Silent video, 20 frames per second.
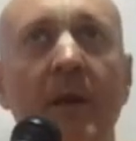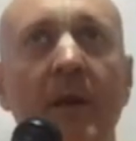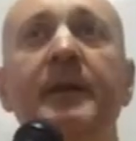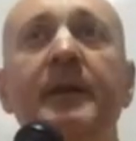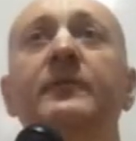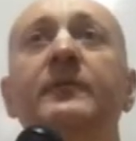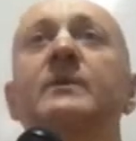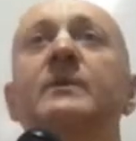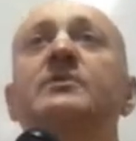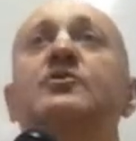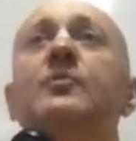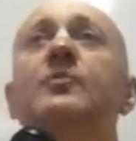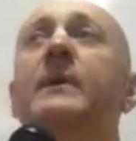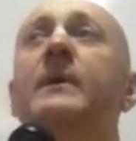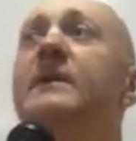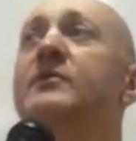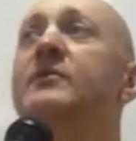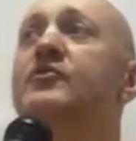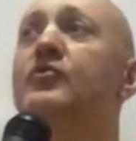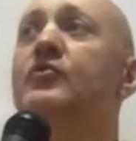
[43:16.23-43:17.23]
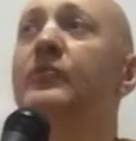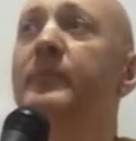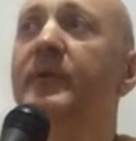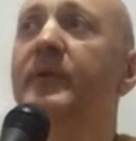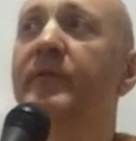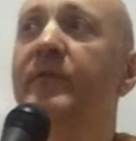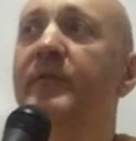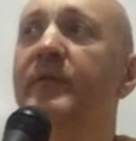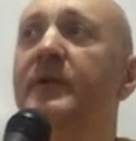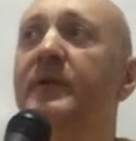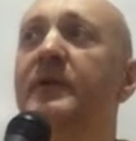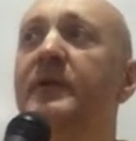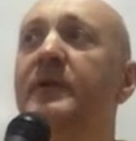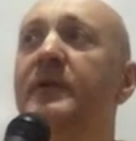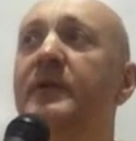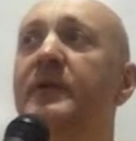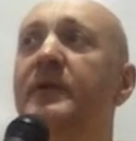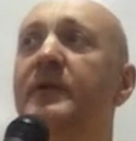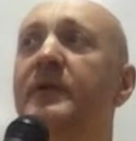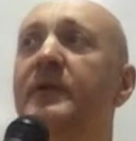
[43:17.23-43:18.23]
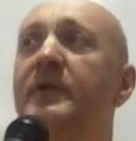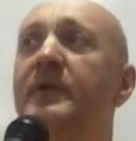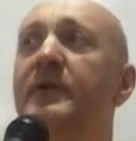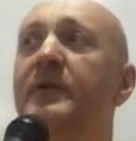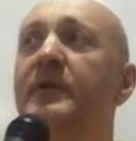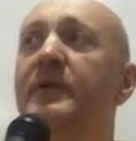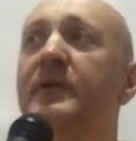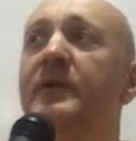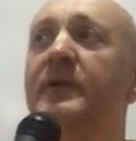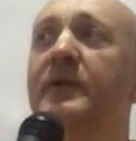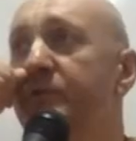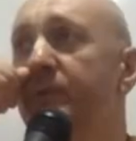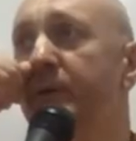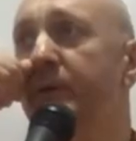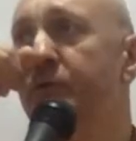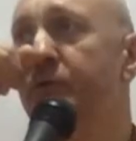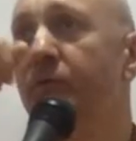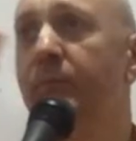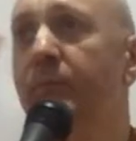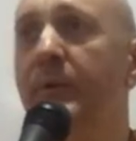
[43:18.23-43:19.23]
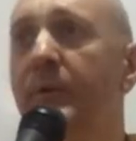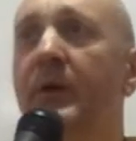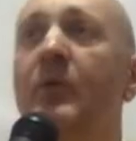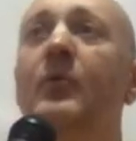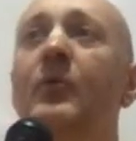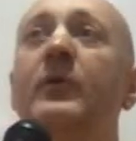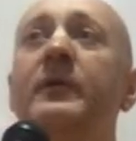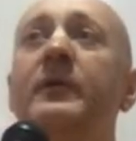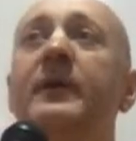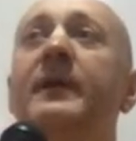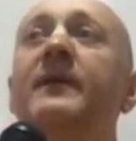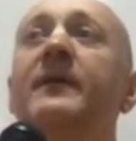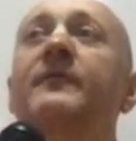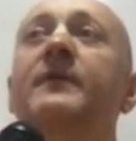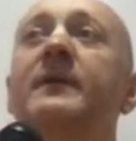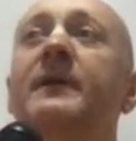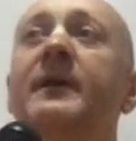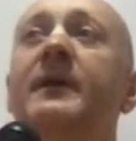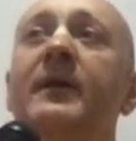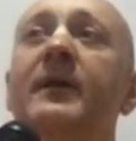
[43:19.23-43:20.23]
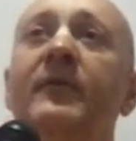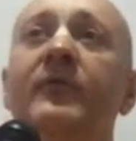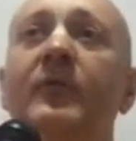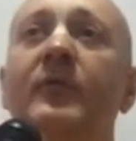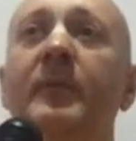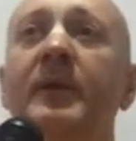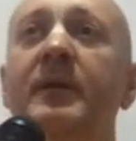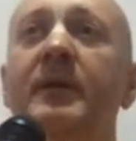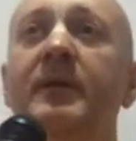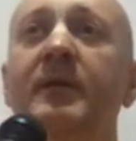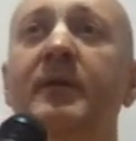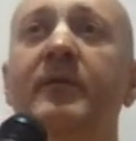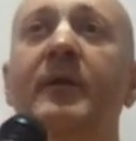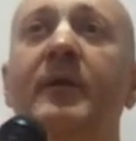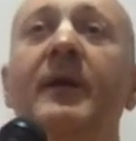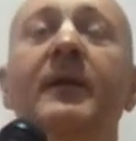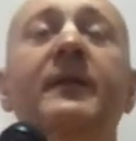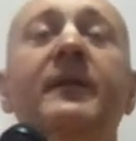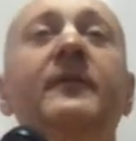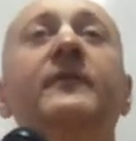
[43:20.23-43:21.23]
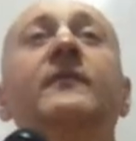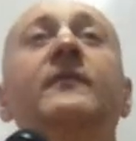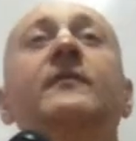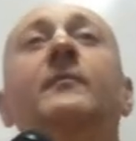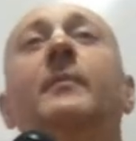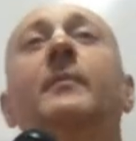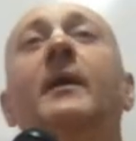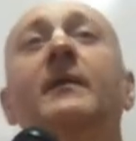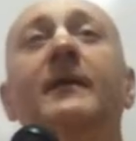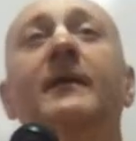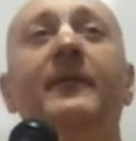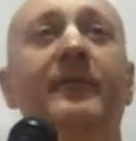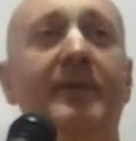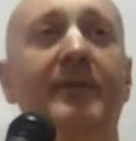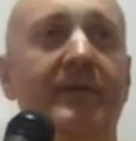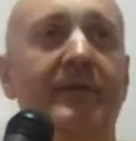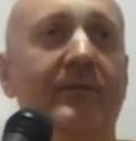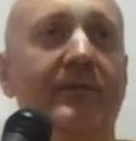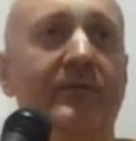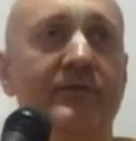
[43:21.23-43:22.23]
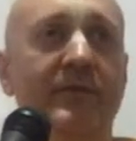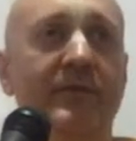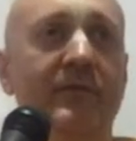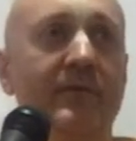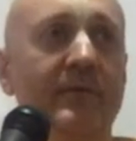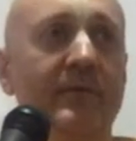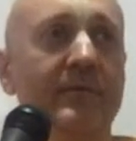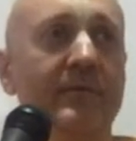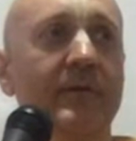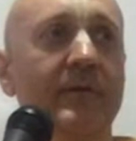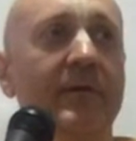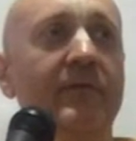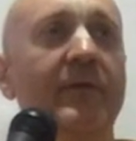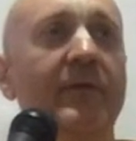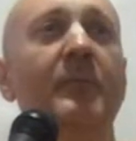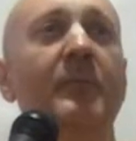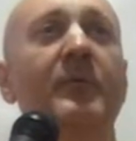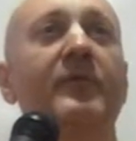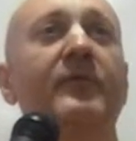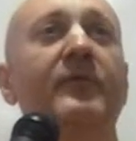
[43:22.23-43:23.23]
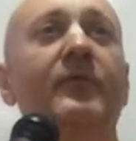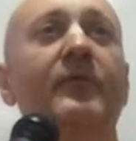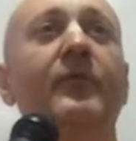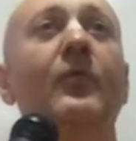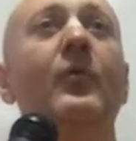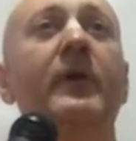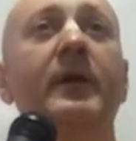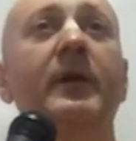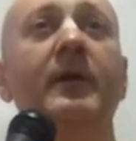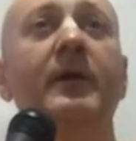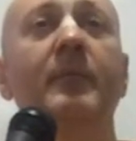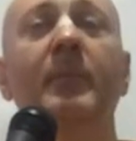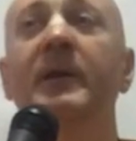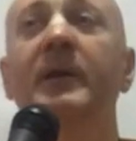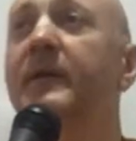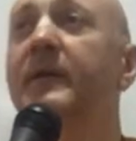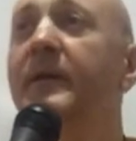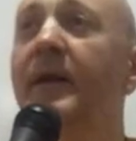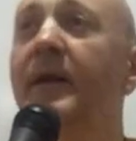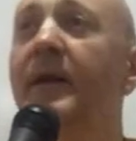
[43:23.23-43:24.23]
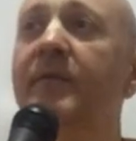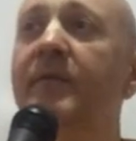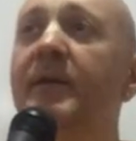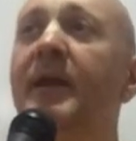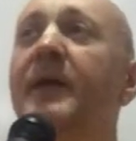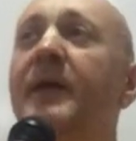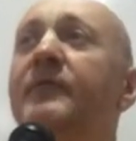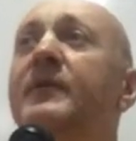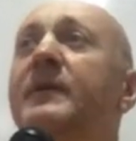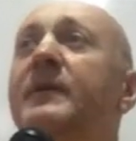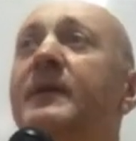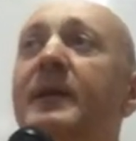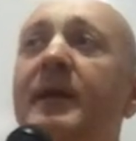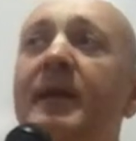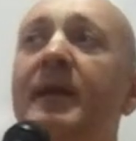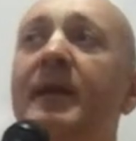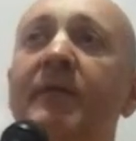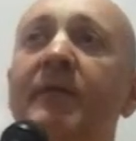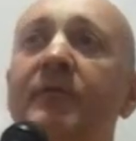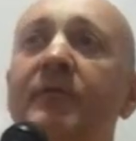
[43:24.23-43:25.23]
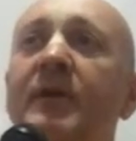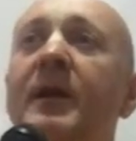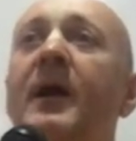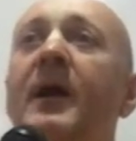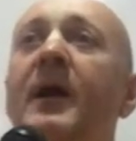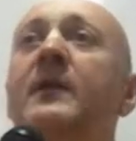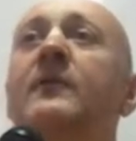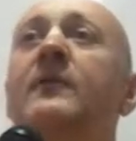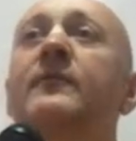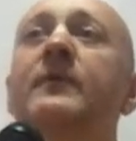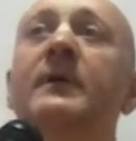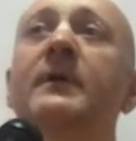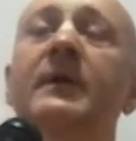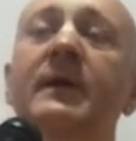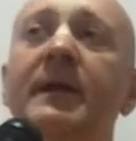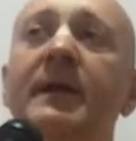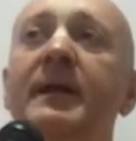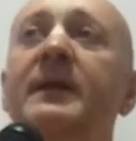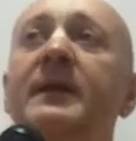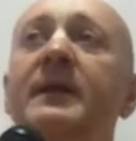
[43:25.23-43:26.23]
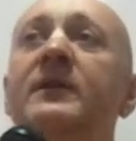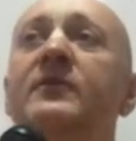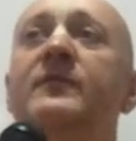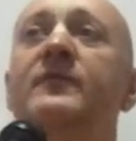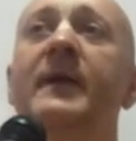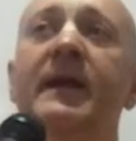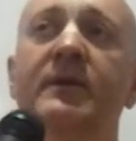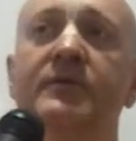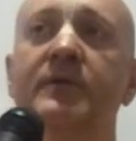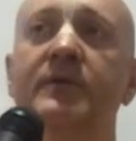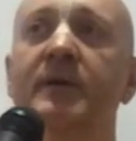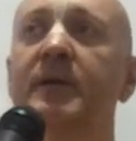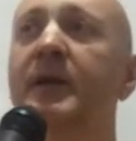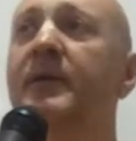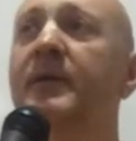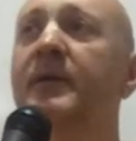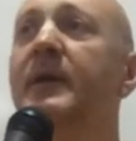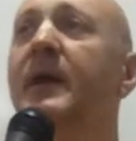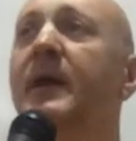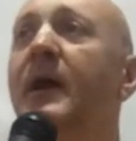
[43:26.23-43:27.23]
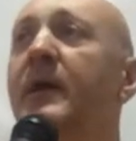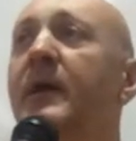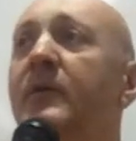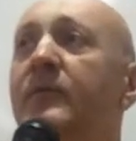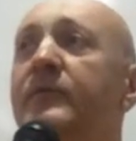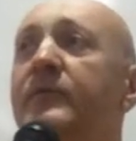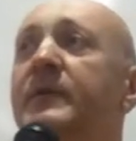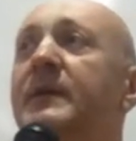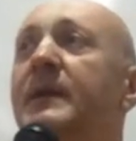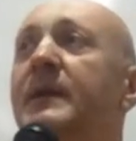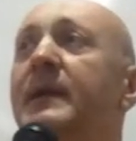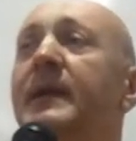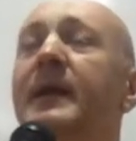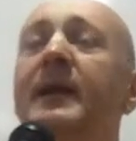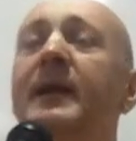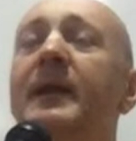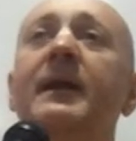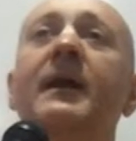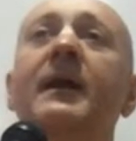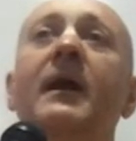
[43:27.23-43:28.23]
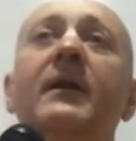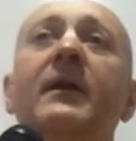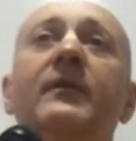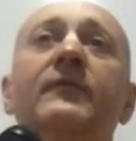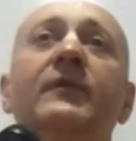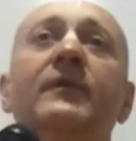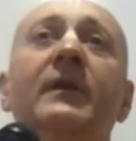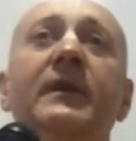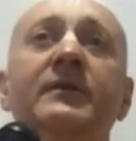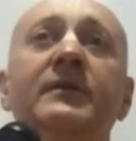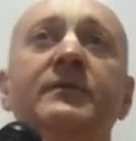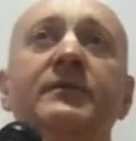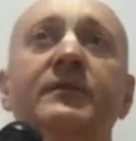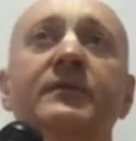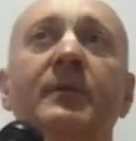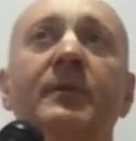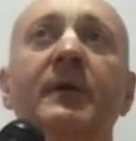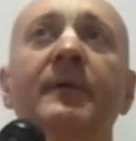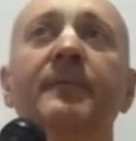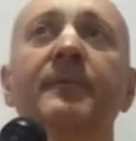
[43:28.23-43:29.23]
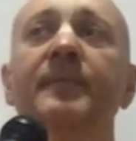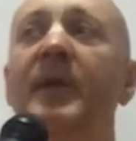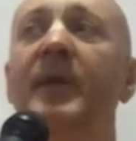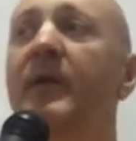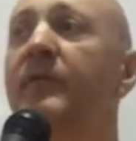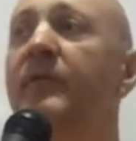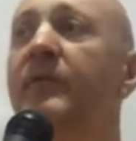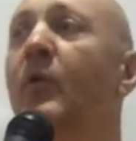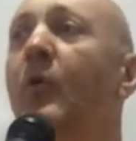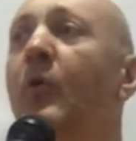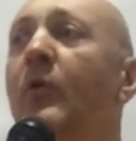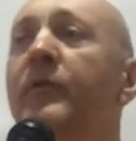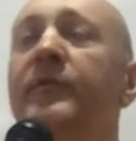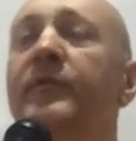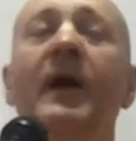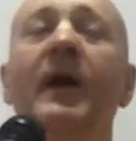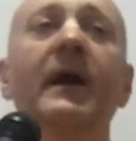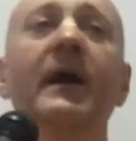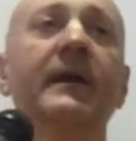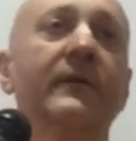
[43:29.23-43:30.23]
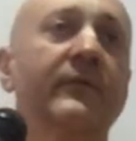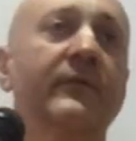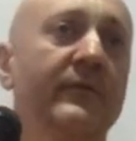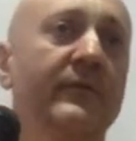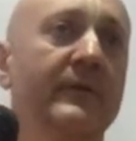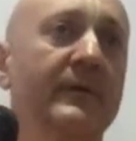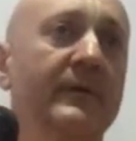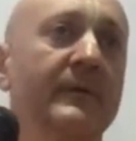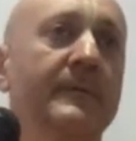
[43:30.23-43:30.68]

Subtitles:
And in which way it should be served, and which way it should be cooked, and everything, and so many things. This is about, let's say, this is just examples of cooking. But that's in everything, in every kind of interaction, in every kind of dealing, in any kind of relationship. It's a whole science.